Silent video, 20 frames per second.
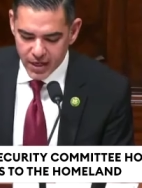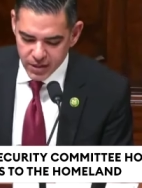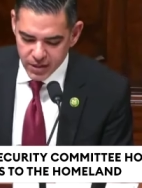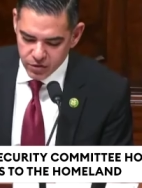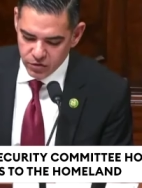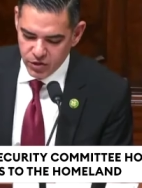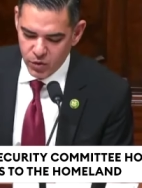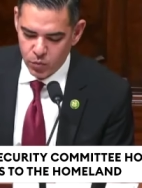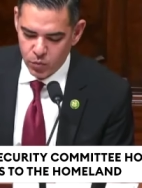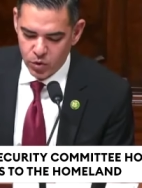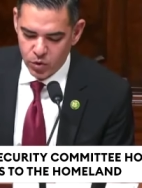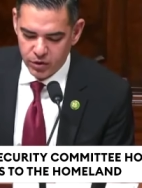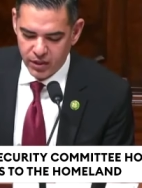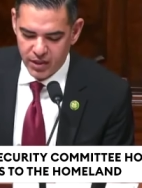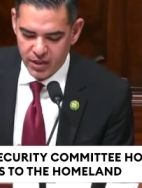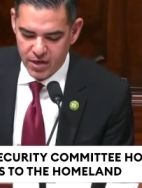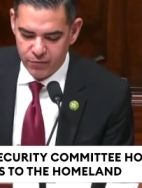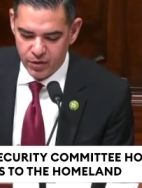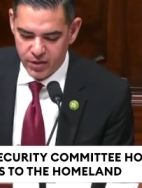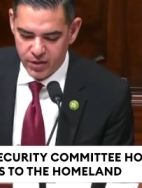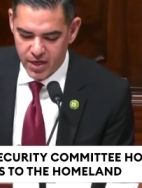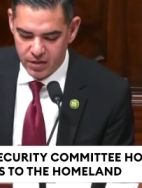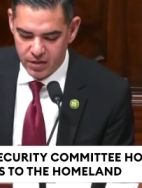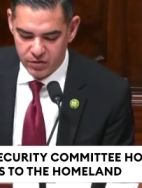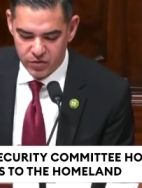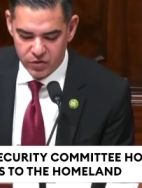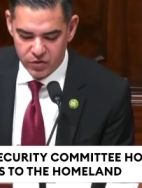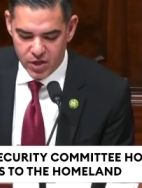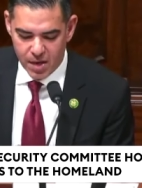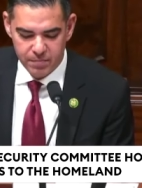your agency working every day to
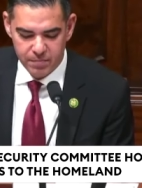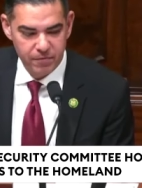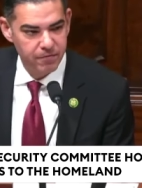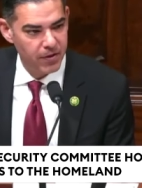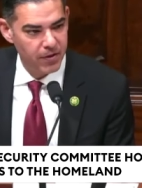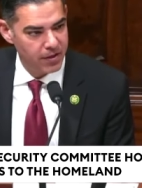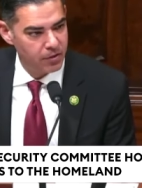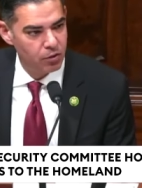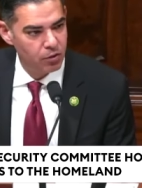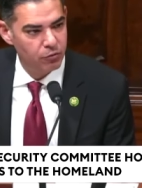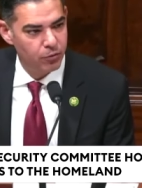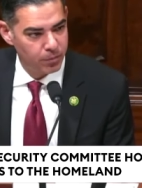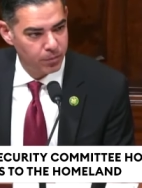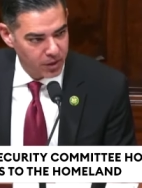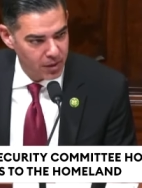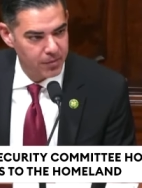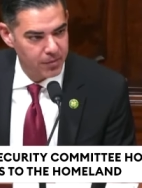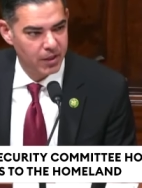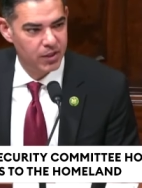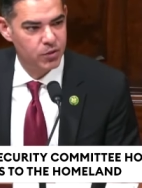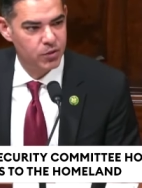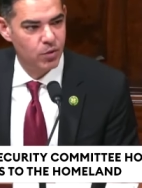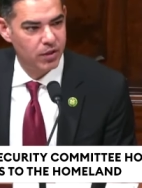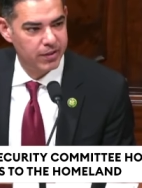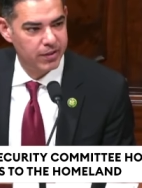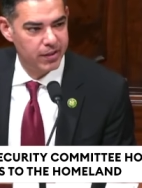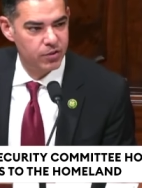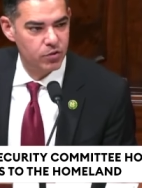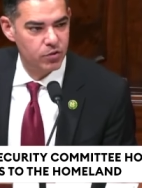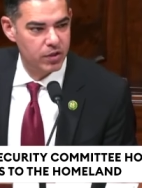stop fentanyl from coming into our
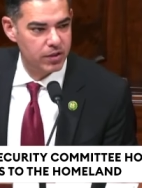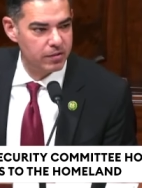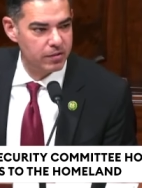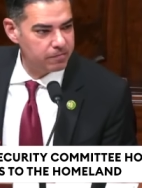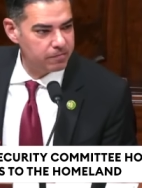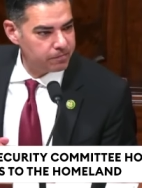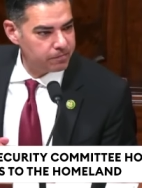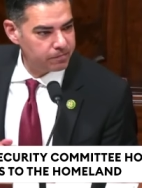country?